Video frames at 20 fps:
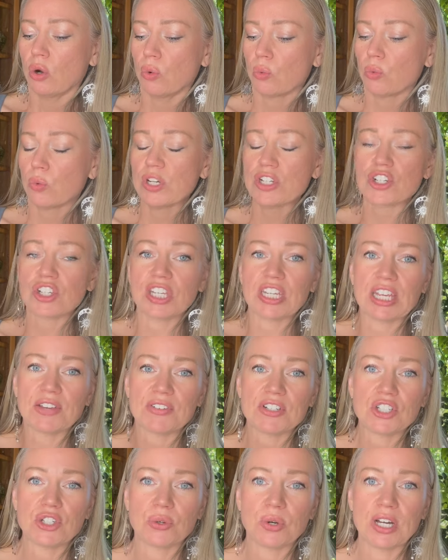originally
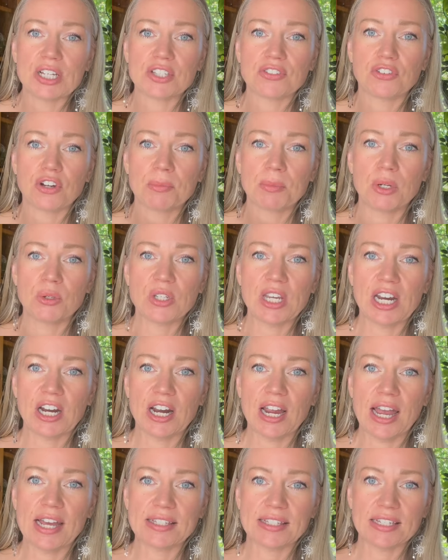given to us from
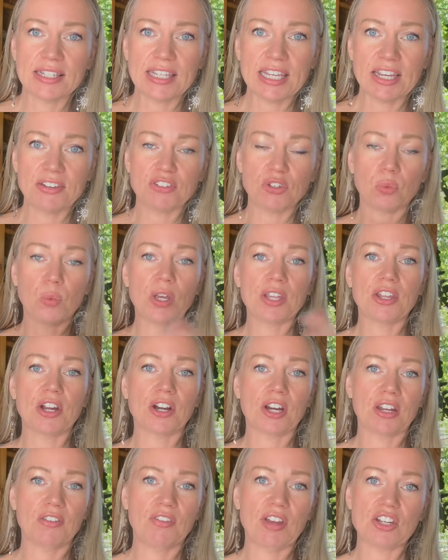doTERRA as a gift with our
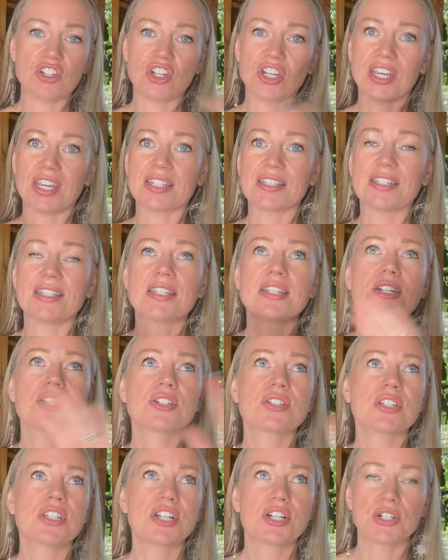convention kits
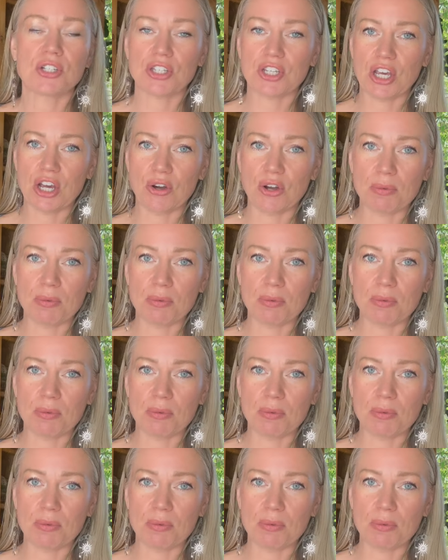years and years ago,